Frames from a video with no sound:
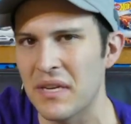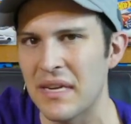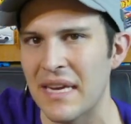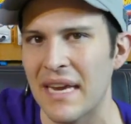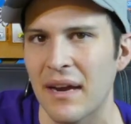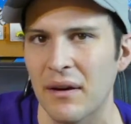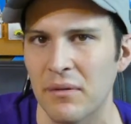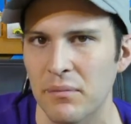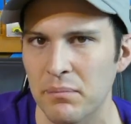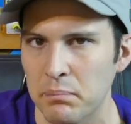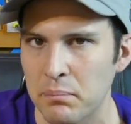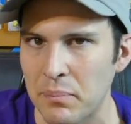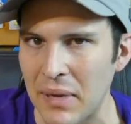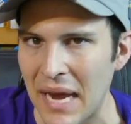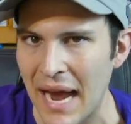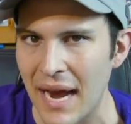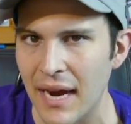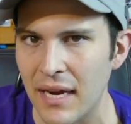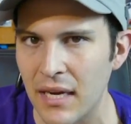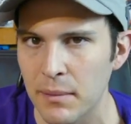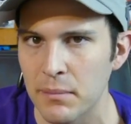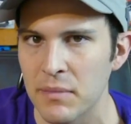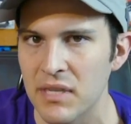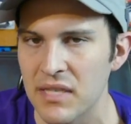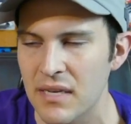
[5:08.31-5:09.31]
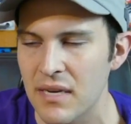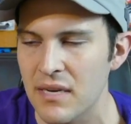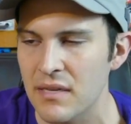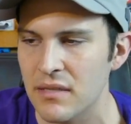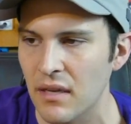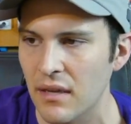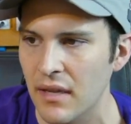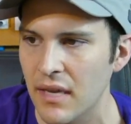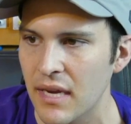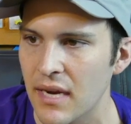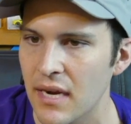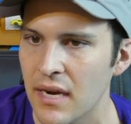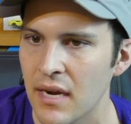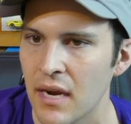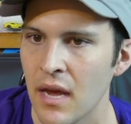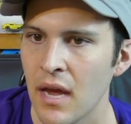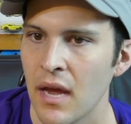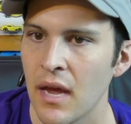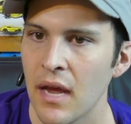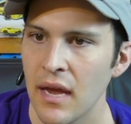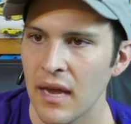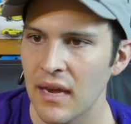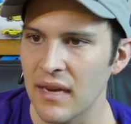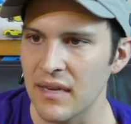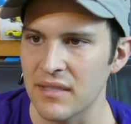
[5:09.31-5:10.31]
can't pack them as easily.
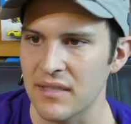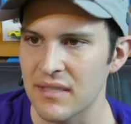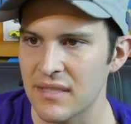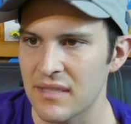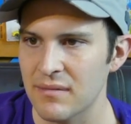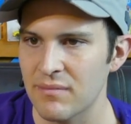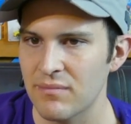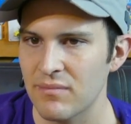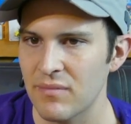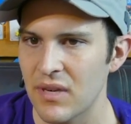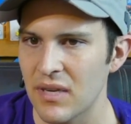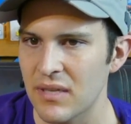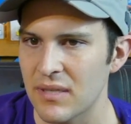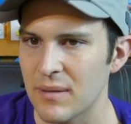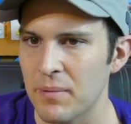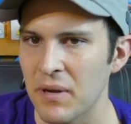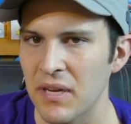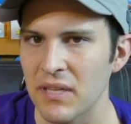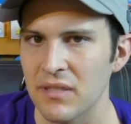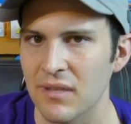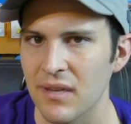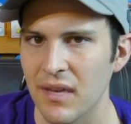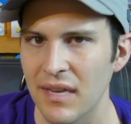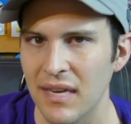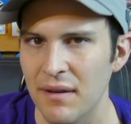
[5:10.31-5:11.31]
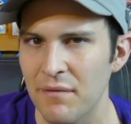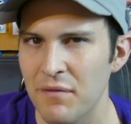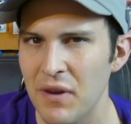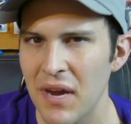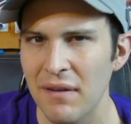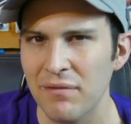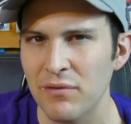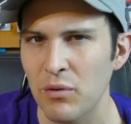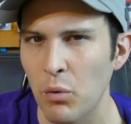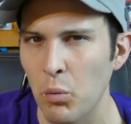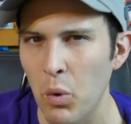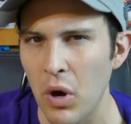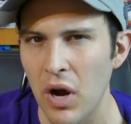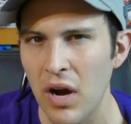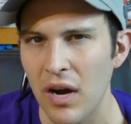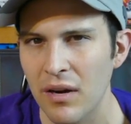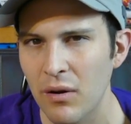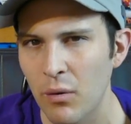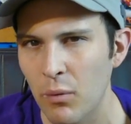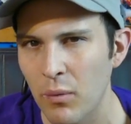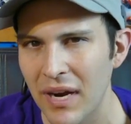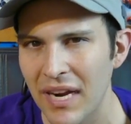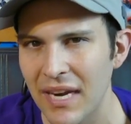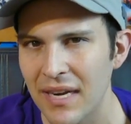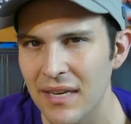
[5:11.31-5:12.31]
It depends, like, if you have to walk
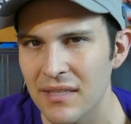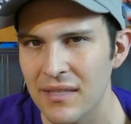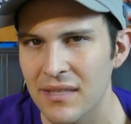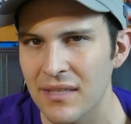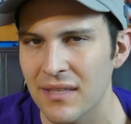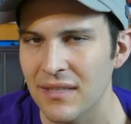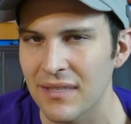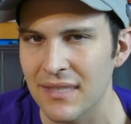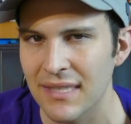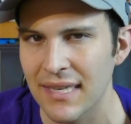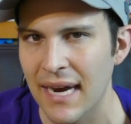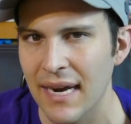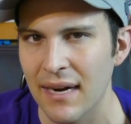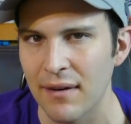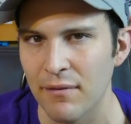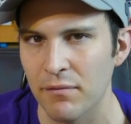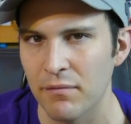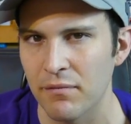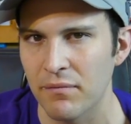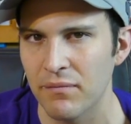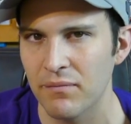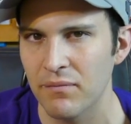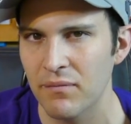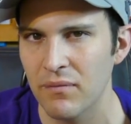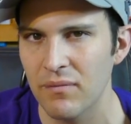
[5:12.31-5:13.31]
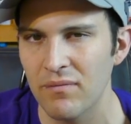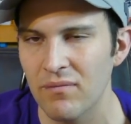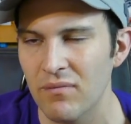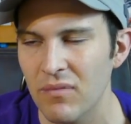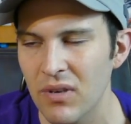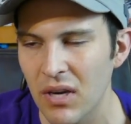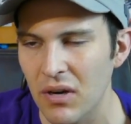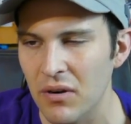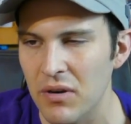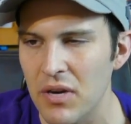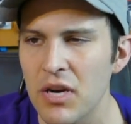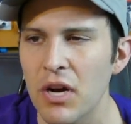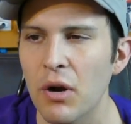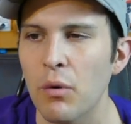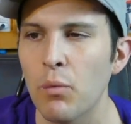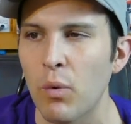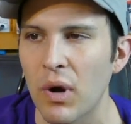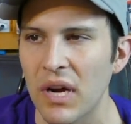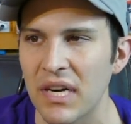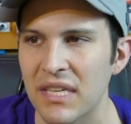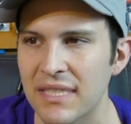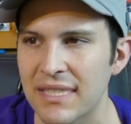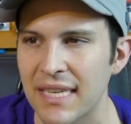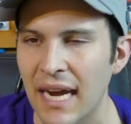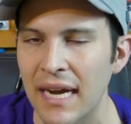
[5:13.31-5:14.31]
a ways, it's kind of, you don't
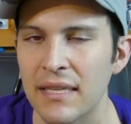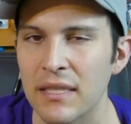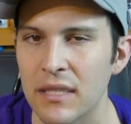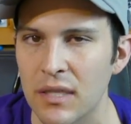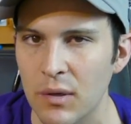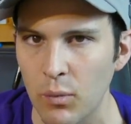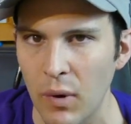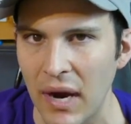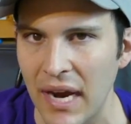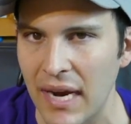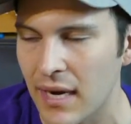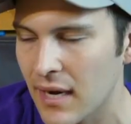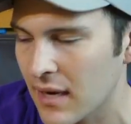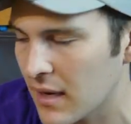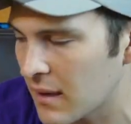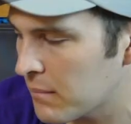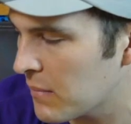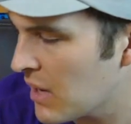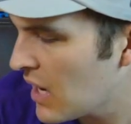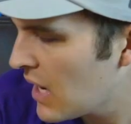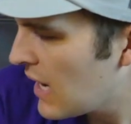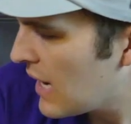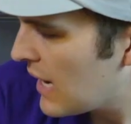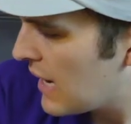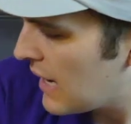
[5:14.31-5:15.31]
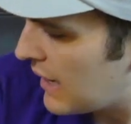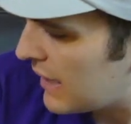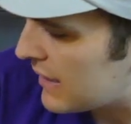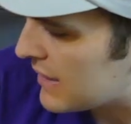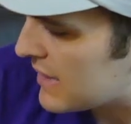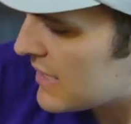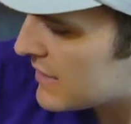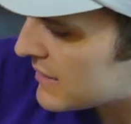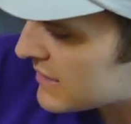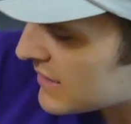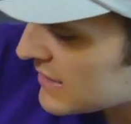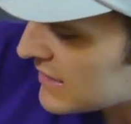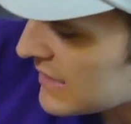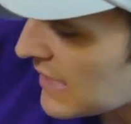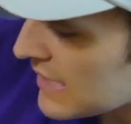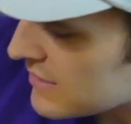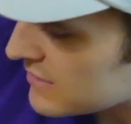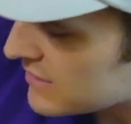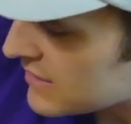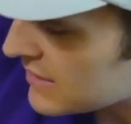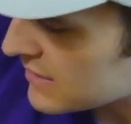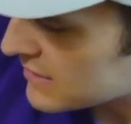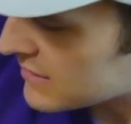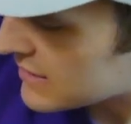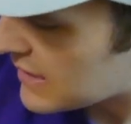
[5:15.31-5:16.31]
want tons of weight in them. And this is
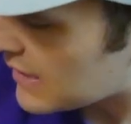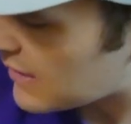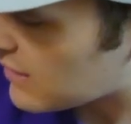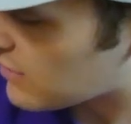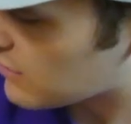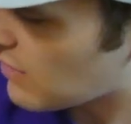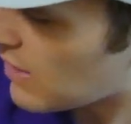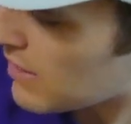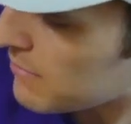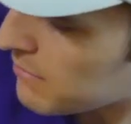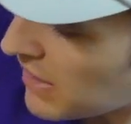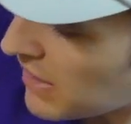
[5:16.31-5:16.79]
easiest to integrate